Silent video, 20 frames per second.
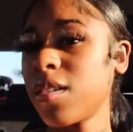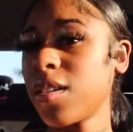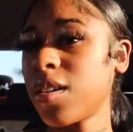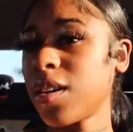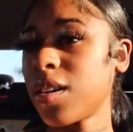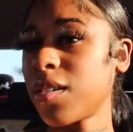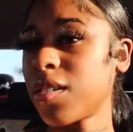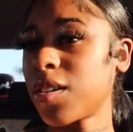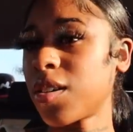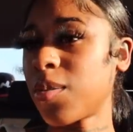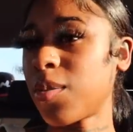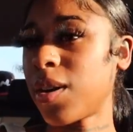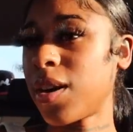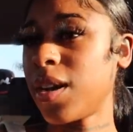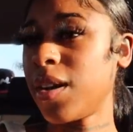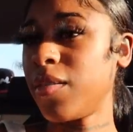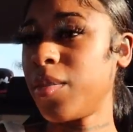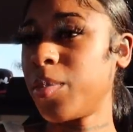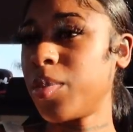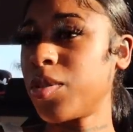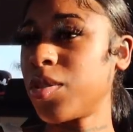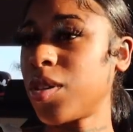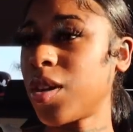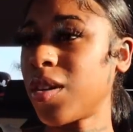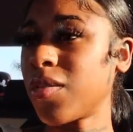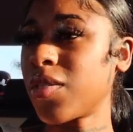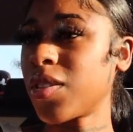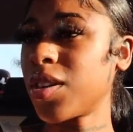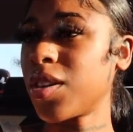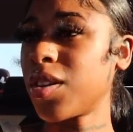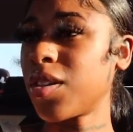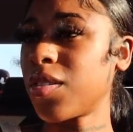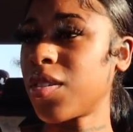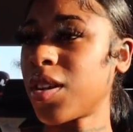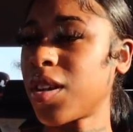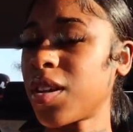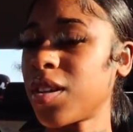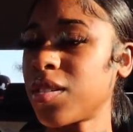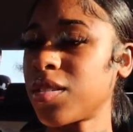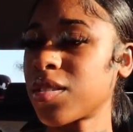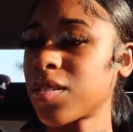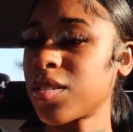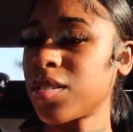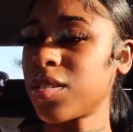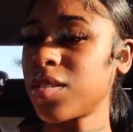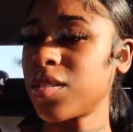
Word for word: I don't know why I haven't pulled off yet, don't ask.